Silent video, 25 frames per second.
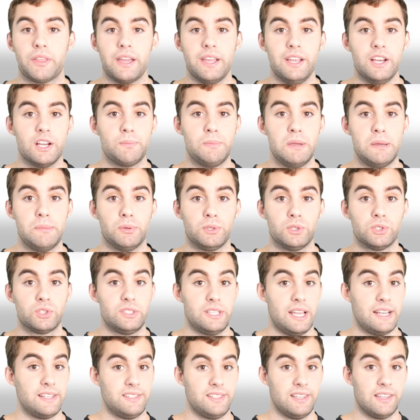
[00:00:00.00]
I hear people
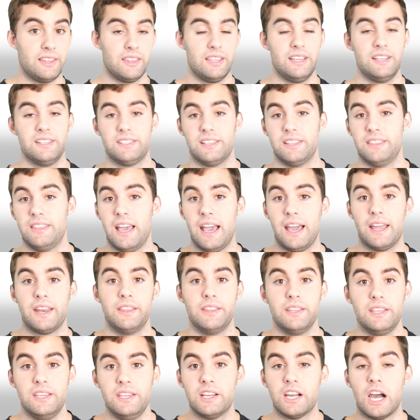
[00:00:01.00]
testing this and that
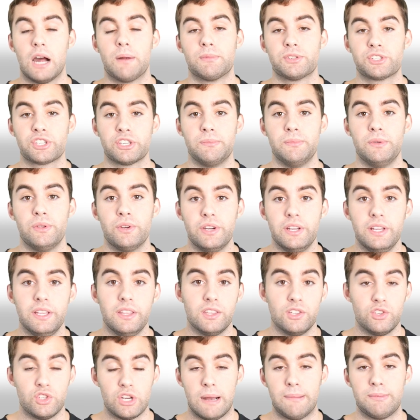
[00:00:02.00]
in the e-commerce community,
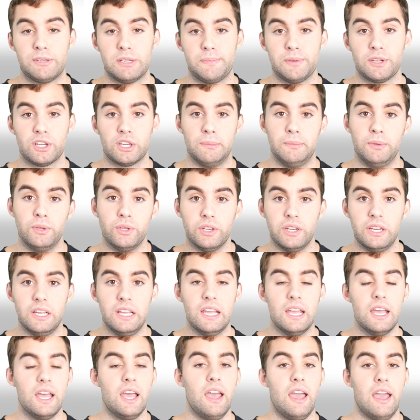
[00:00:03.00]
the dropshipping
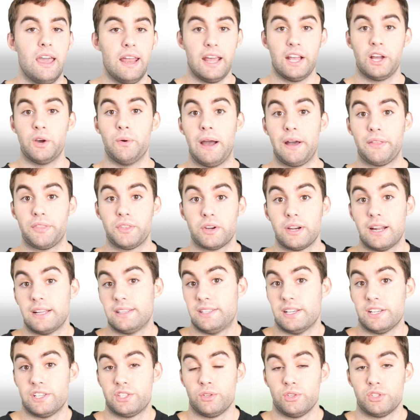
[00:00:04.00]
community, and I go out there and I
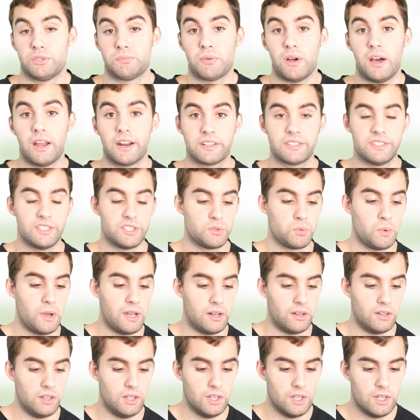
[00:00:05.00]
test those products as
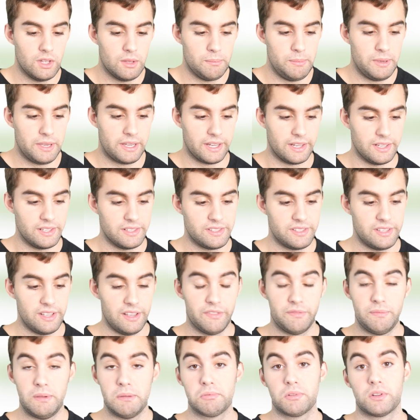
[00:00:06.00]
well. Because
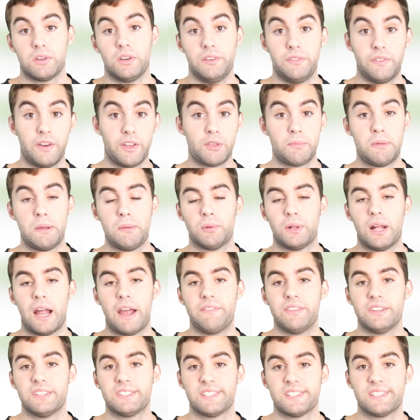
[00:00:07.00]
if other people are
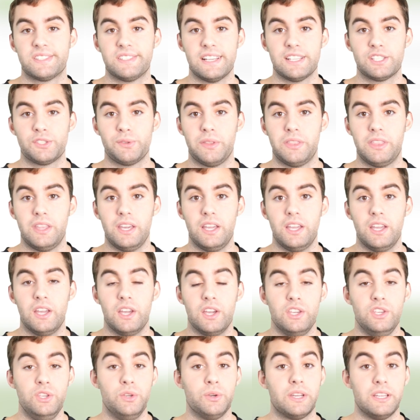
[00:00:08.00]
having success with it,
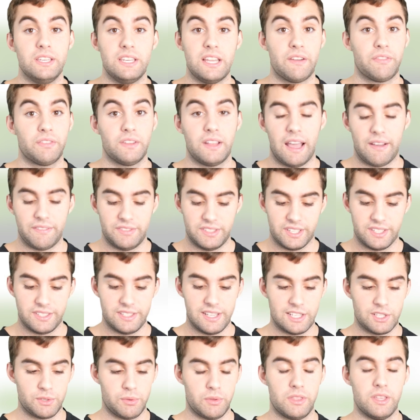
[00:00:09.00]
you can definitely have
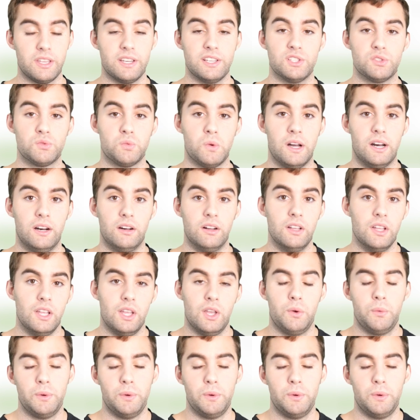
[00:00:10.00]
success with it as well.